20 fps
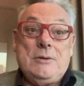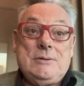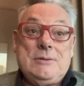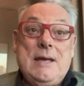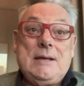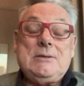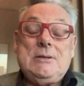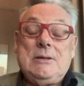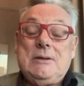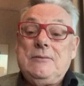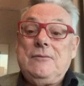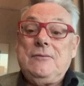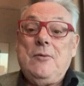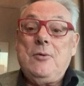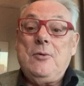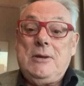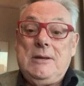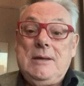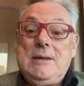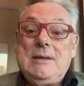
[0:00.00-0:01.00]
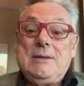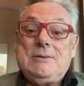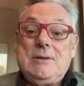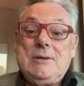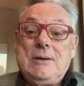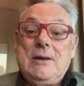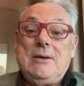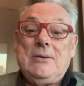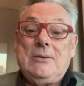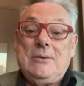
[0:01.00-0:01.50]
It's actually 40 years
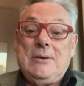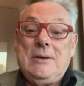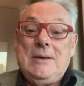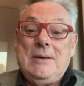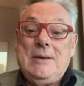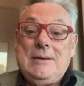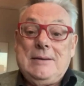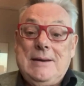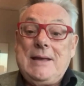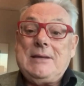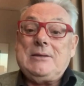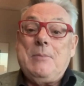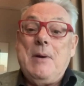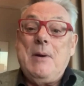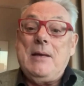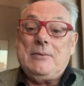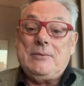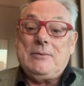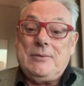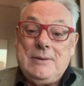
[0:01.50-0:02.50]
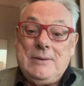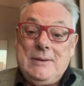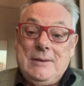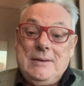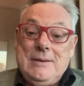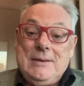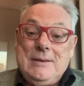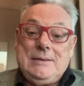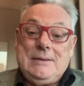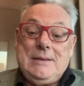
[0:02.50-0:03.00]
ago next month
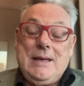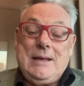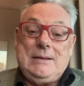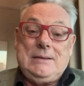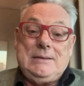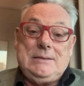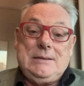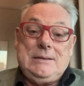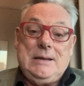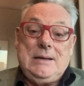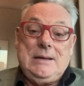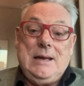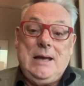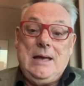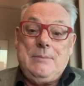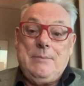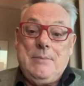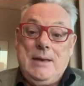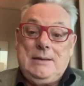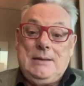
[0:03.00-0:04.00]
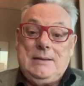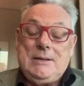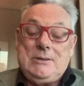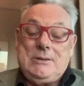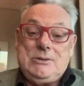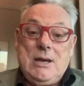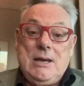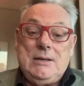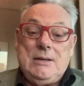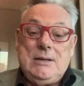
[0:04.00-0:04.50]
that I made
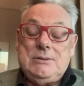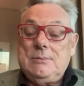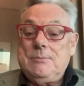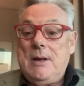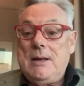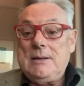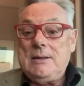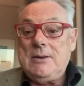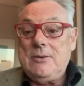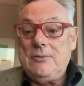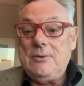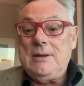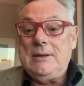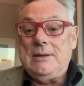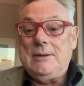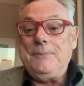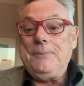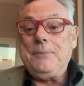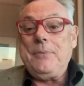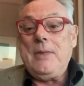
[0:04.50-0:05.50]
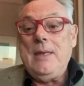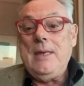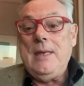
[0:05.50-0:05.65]
that change in my career,